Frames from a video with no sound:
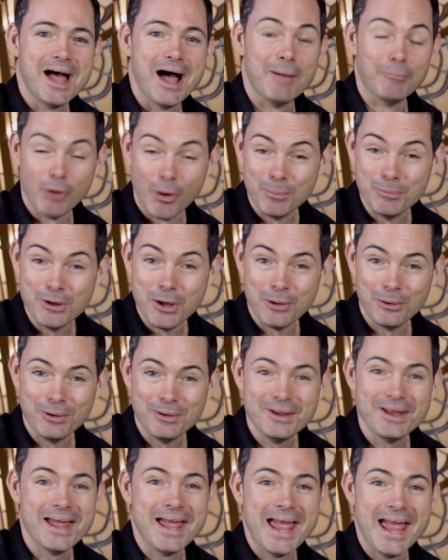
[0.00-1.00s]
I'm Robin
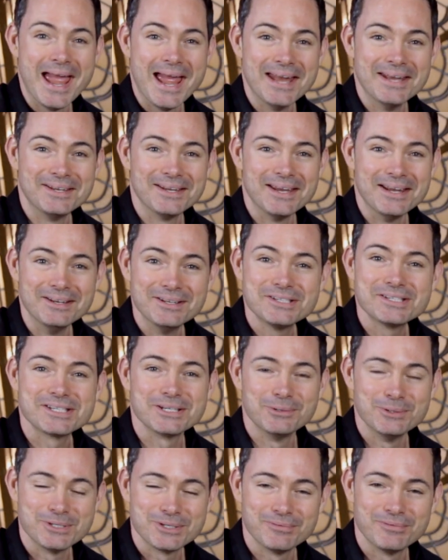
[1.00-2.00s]
Nolan, and in this
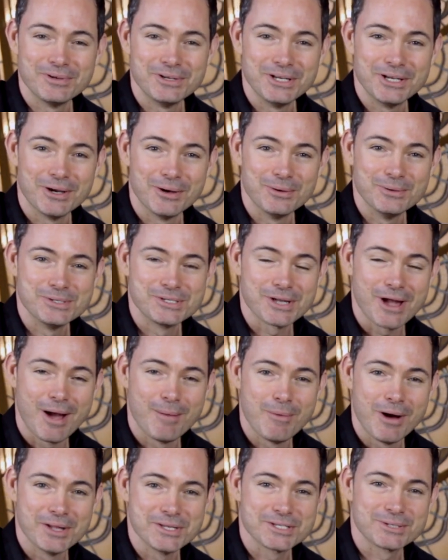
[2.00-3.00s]
series of videos,
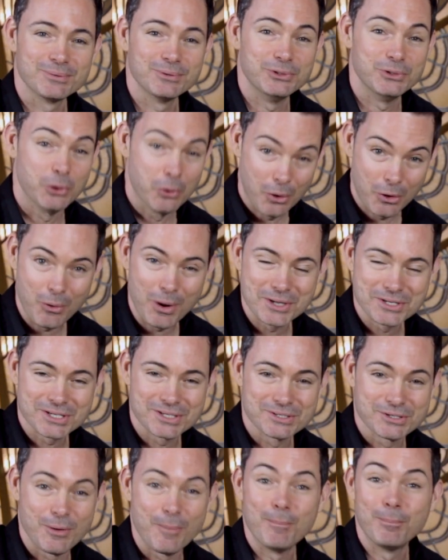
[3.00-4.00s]
I'm answering your
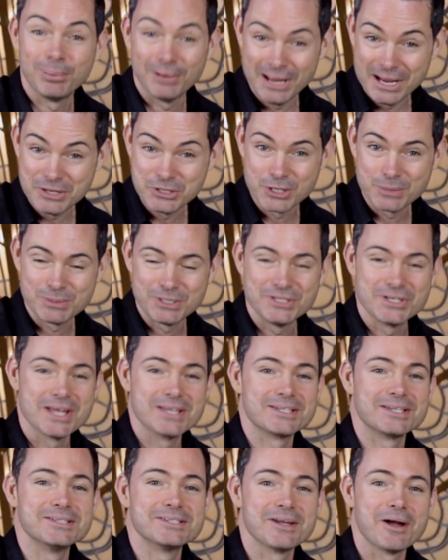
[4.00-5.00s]
questions on playing Gypsy
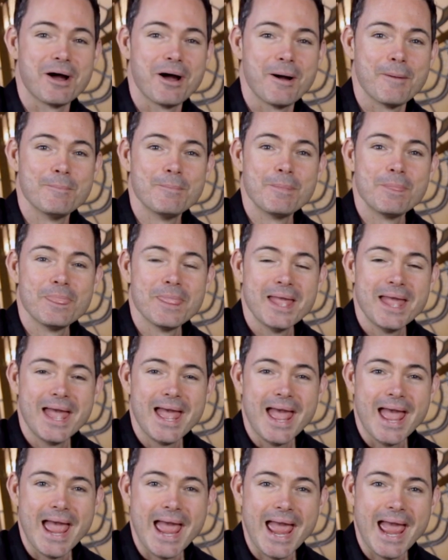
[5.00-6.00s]
Jazz guitar.
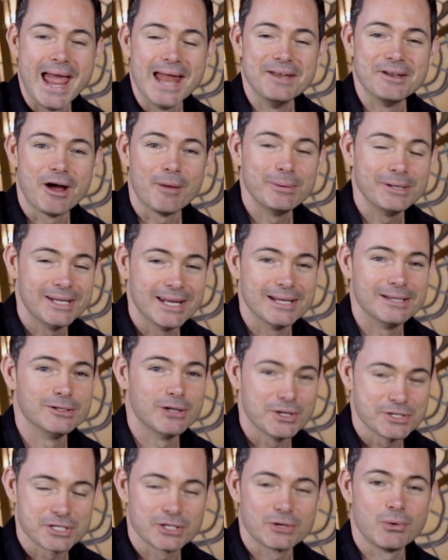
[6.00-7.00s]
And I've been getting
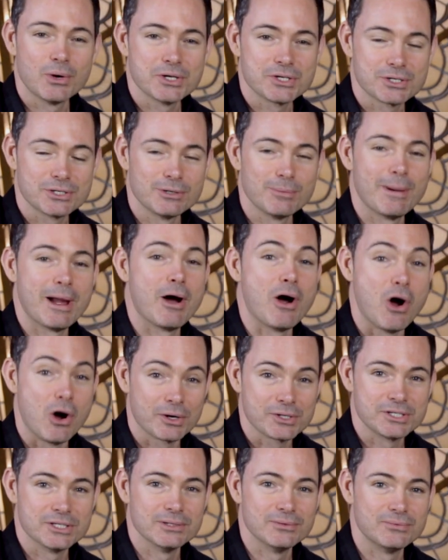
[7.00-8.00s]
lots of questions about
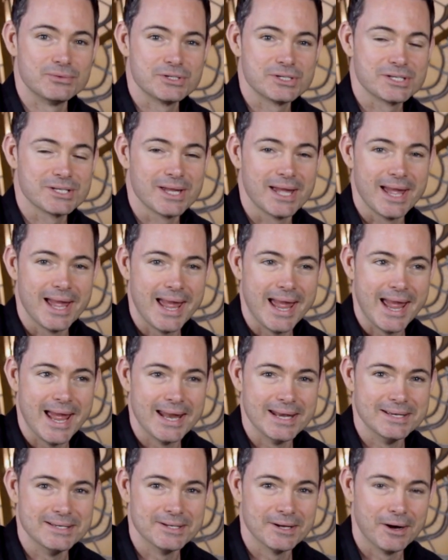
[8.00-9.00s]
octaves,
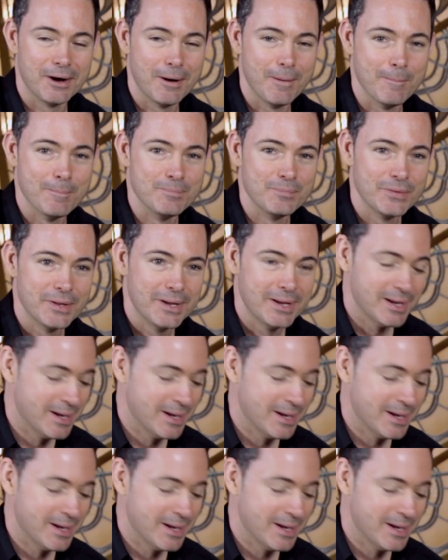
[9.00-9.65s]
and um,